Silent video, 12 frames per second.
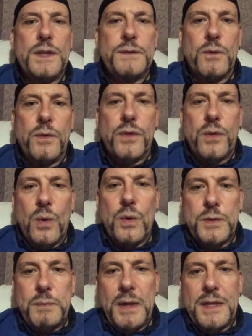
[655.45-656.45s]
lustful
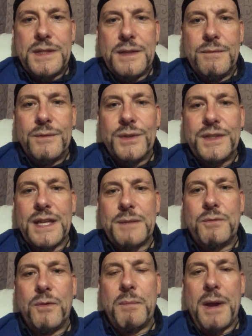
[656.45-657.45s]
thoughts being sinful, sex
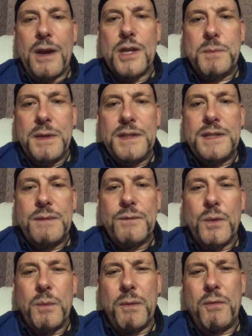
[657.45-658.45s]
before marriage being
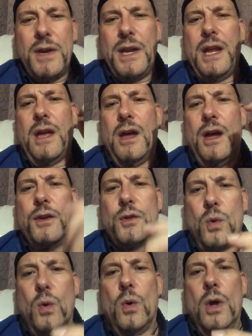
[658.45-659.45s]
sinful, and be really
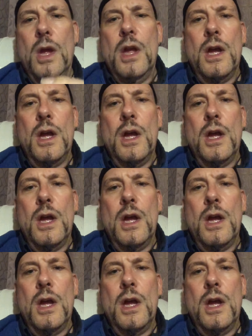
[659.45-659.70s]
hardcore